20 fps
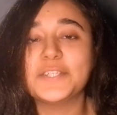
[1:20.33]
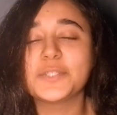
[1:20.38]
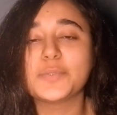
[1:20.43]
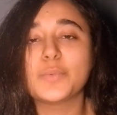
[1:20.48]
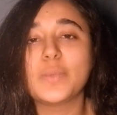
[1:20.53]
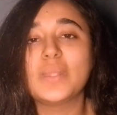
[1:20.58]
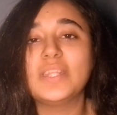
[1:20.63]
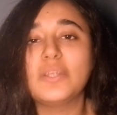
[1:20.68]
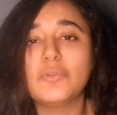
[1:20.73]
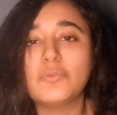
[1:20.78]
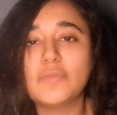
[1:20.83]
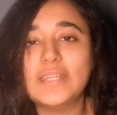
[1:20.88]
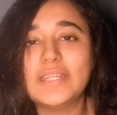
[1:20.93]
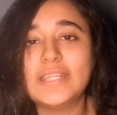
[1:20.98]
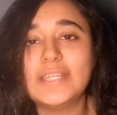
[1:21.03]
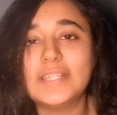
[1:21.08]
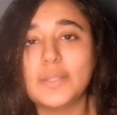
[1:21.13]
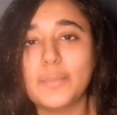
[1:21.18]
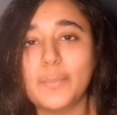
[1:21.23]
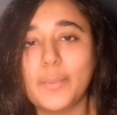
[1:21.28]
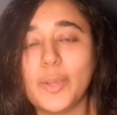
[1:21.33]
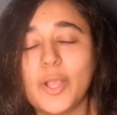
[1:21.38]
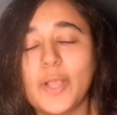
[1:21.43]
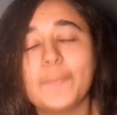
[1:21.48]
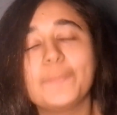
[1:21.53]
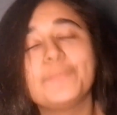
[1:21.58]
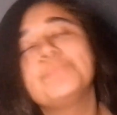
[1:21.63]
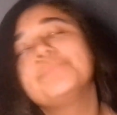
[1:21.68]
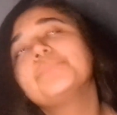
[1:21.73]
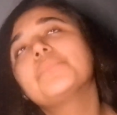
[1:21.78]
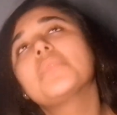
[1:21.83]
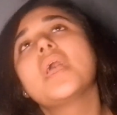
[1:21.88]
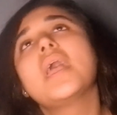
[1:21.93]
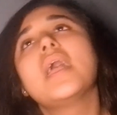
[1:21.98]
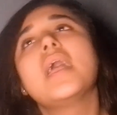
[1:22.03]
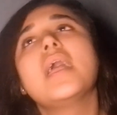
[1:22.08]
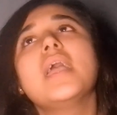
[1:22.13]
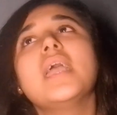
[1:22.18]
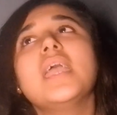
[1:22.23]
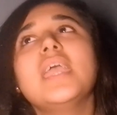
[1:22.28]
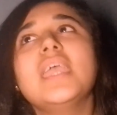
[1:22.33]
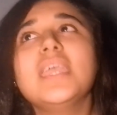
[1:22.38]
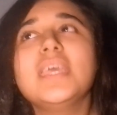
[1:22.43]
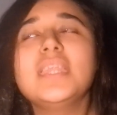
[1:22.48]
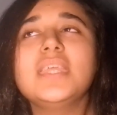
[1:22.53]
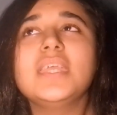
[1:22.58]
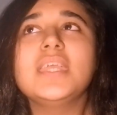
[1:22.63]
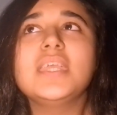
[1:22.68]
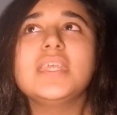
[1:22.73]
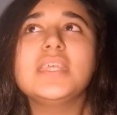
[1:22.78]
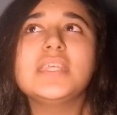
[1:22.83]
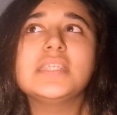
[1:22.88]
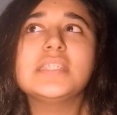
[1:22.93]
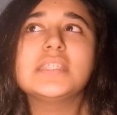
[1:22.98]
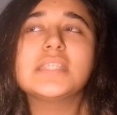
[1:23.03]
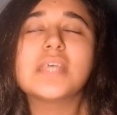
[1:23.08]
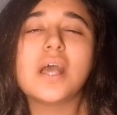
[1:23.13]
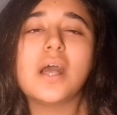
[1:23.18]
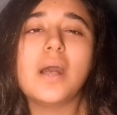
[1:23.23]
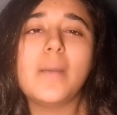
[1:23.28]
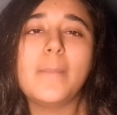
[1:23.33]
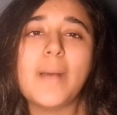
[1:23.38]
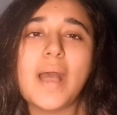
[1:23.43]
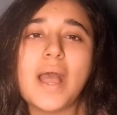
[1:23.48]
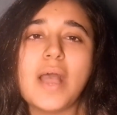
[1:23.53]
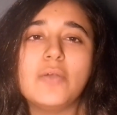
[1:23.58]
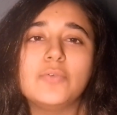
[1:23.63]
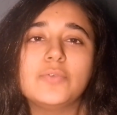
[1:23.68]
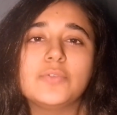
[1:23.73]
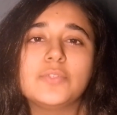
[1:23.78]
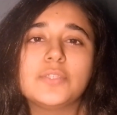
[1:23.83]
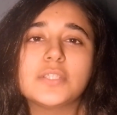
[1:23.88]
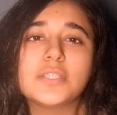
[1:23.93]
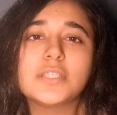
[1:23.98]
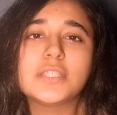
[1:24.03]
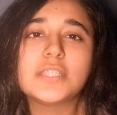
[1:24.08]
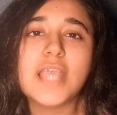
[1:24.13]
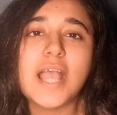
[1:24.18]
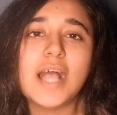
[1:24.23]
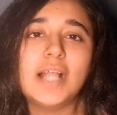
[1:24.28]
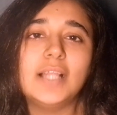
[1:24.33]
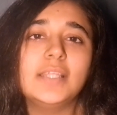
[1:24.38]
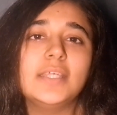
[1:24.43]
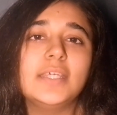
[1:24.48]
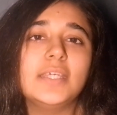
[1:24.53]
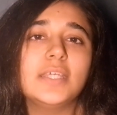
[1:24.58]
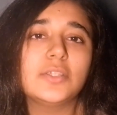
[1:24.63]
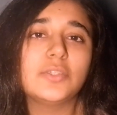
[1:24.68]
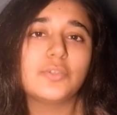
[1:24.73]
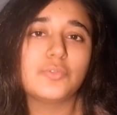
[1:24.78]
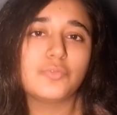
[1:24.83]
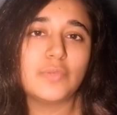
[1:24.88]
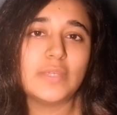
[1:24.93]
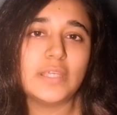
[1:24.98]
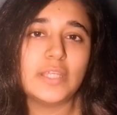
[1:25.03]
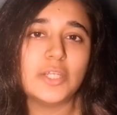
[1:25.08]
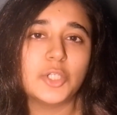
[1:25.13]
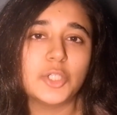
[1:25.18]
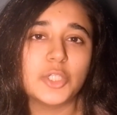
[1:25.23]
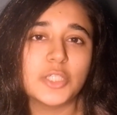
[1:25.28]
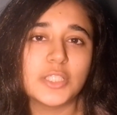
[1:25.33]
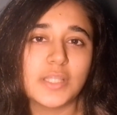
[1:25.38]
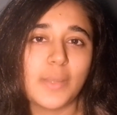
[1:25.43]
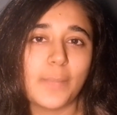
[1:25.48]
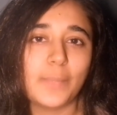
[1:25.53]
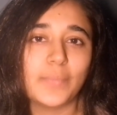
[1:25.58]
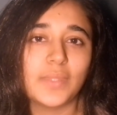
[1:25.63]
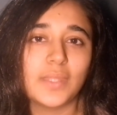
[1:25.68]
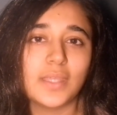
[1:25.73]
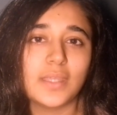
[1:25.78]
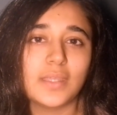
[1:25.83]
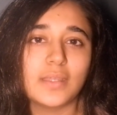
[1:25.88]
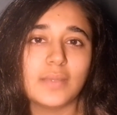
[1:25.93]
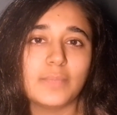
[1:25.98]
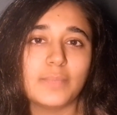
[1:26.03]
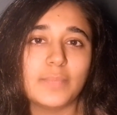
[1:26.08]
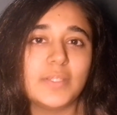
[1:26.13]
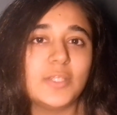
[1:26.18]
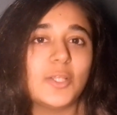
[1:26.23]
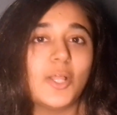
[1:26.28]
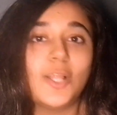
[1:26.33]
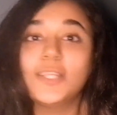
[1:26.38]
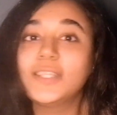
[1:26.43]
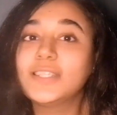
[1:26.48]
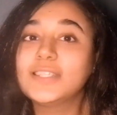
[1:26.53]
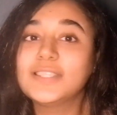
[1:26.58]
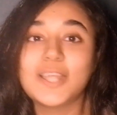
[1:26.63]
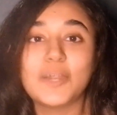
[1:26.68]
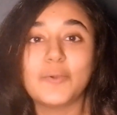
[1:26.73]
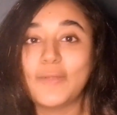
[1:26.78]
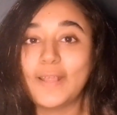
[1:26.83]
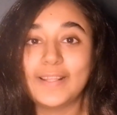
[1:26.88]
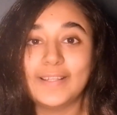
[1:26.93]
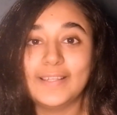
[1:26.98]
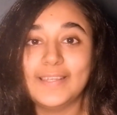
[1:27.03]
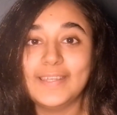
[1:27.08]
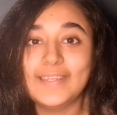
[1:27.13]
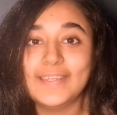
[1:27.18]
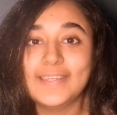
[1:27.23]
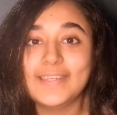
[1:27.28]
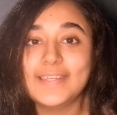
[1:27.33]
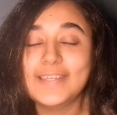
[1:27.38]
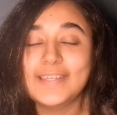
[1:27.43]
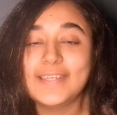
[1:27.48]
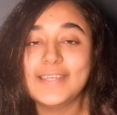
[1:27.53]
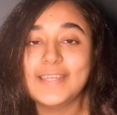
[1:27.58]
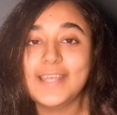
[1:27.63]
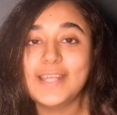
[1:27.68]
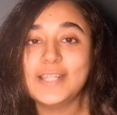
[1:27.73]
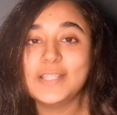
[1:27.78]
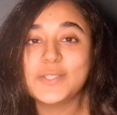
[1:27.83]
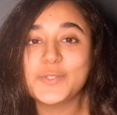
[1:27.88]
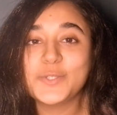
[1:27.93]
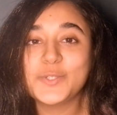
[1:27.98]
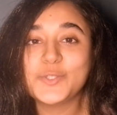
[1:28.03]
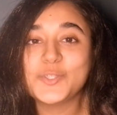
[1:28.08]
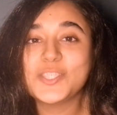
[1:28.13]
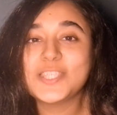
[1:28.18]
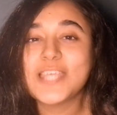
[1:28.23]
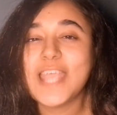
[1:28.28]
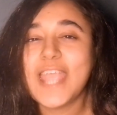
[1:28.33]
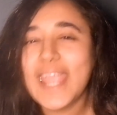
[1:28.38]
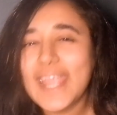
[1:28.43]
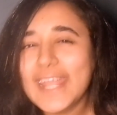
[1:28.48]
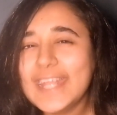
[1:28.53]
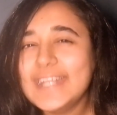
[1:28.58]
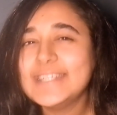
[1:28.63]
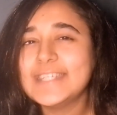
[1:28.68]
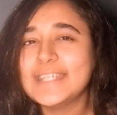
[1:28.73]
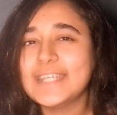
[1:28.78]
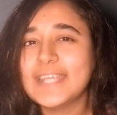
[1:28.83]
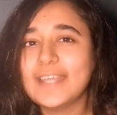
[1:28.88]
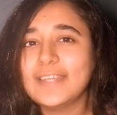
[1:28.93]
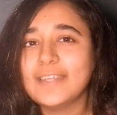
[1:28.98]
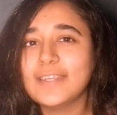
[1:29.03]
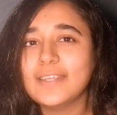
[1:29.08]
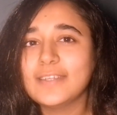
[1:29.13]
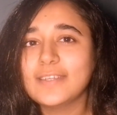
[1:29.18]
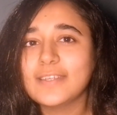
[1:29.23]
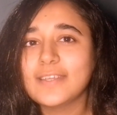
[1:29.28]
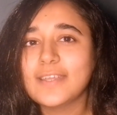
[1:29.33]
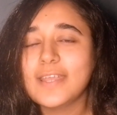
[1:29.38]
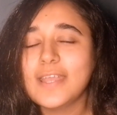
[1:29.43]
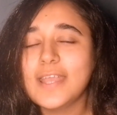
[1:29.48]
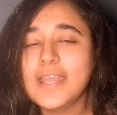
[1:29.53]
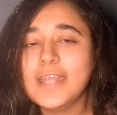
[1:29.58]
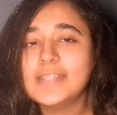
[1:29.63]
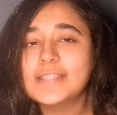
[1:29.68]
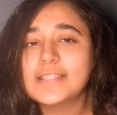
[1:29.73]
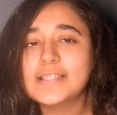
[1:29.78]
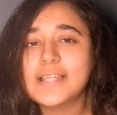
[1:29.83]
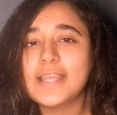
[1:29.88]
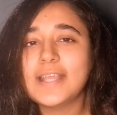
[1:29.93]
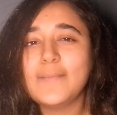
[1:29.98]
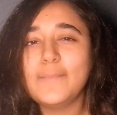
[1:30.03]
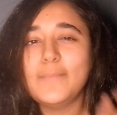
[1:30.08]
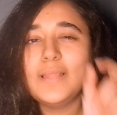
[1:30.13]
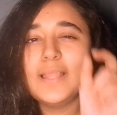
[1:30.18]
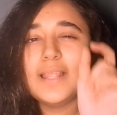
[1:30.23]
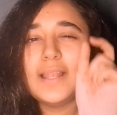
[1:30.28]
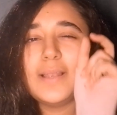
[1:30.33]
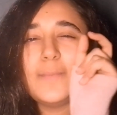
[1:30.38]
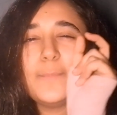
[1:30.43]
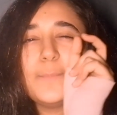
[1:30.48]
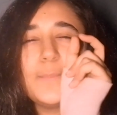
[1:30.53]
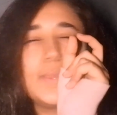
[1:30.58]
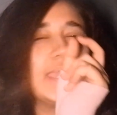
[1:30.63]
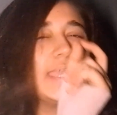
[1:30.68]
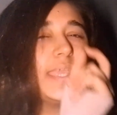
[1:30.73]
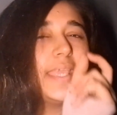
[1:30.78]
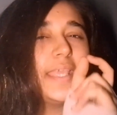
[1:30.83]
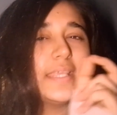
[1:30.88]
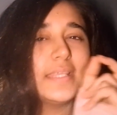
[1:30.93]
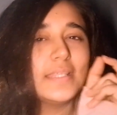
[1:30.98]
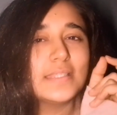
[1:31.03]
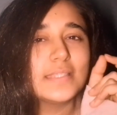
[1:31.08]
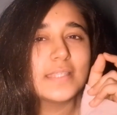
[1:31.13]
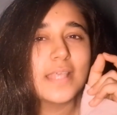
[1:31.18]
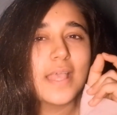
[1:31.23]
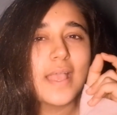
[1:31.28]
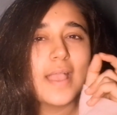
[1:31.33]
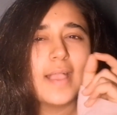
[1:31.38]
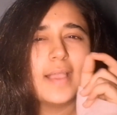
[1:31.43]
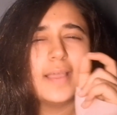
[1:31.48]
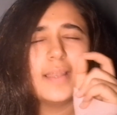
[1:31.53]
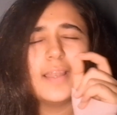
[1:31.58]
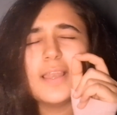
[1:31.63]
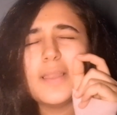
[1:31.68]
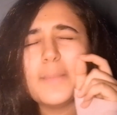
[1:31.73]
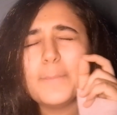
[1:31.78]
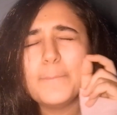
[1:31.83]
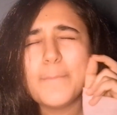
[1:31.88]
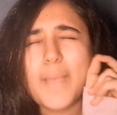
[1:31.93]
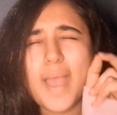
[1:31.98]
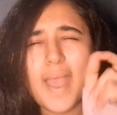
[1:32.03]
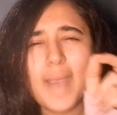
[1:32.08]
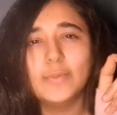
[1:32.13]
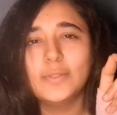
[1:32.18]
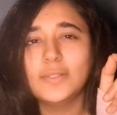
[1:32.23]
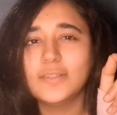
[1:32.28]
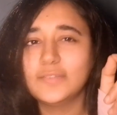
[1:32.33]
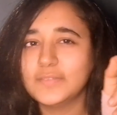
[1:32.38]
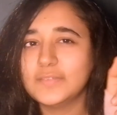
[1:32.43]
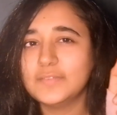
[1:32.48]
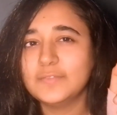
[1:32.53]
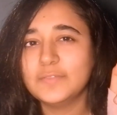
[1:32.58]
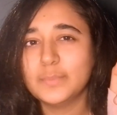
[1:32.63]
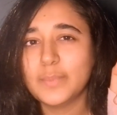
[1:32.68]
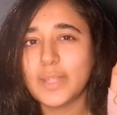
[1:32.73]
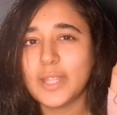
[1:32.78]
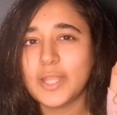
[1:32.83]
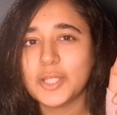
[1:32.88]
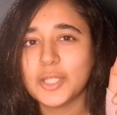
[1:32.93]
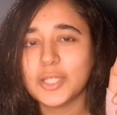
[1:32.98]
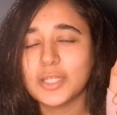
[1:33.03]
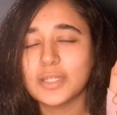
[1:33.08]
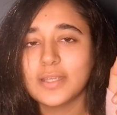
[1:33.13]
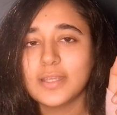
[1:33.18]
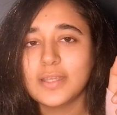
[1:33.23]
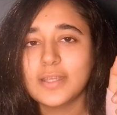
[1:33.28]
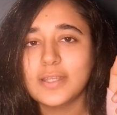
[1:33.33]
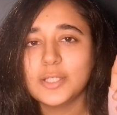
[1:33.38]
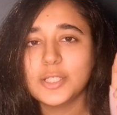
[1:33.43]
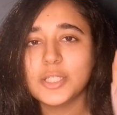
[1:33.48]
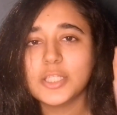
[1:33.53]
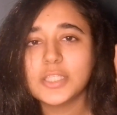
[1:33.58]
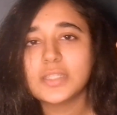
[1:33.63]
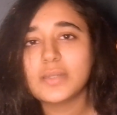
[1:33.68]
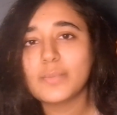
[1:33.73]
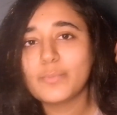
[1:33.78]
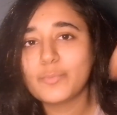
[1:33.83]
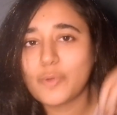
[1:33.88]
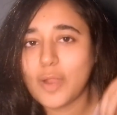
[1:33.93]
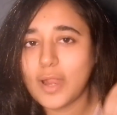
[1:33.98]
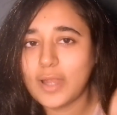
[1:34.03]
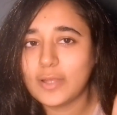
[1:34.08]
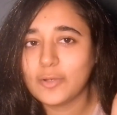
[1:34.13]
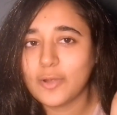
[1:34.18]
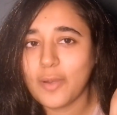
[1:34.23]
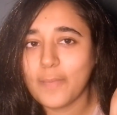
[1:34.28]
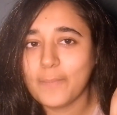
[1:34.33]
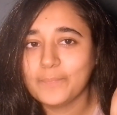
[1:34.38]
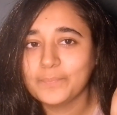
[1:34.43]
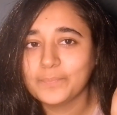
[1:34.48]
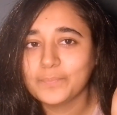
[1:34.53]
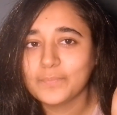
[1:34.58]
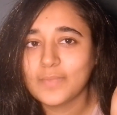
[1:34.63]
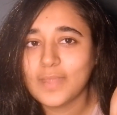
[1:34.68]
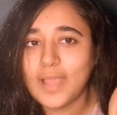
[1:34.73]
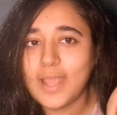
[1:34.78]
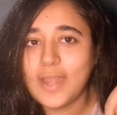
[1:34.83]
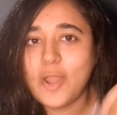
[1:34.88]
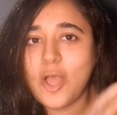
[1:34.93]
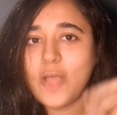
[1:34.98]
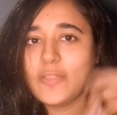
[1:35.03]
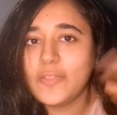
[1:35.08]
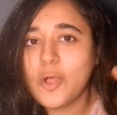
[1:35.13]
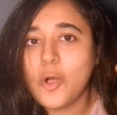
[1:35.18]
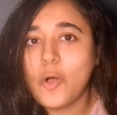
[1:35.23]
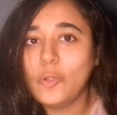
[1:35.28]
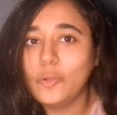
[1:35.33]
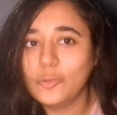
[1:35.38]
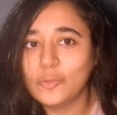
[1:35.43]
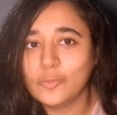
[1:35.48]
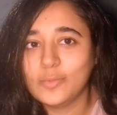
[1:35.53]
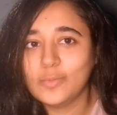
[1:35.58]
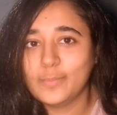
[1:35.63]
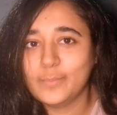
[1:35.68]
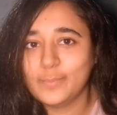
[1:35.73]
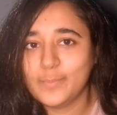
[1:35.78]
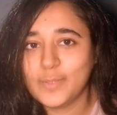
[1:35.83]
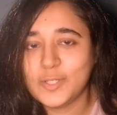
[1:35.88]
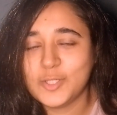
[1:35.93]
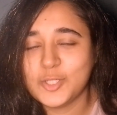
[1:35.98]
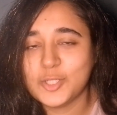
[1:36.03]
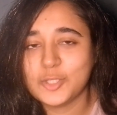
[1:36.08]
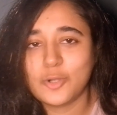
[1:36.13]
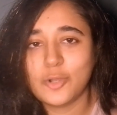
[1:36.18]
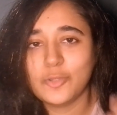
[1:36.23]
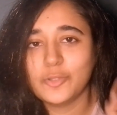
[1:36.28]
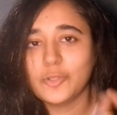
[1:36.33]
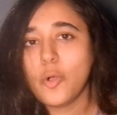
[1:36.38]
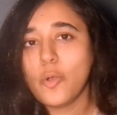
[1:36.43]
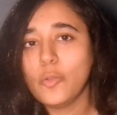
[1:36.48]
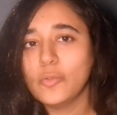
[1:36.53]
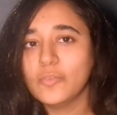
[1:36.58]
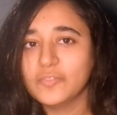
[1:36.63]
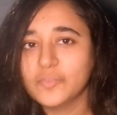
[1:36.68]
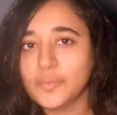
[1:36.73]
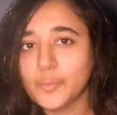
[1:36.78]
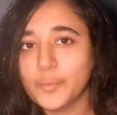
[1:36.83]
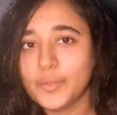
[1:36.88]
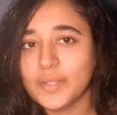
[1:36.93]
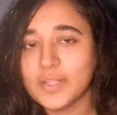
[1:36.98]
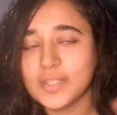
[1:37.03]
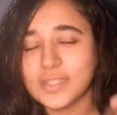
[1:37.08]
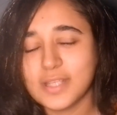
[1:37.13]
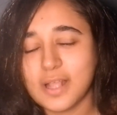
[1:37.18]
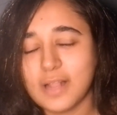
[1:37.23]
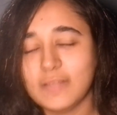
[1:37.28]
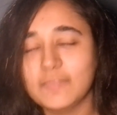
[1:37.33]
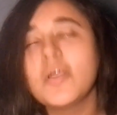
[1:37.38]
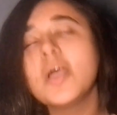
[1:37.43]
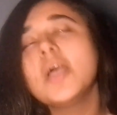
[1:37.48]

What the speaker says: when they're reading the book. It is about telling the reader something, but not directly. And so you're just hinting at it. It's like a little piece, a little pebble of information, just a breadcrumb, and not the whole picture or the whole food itself.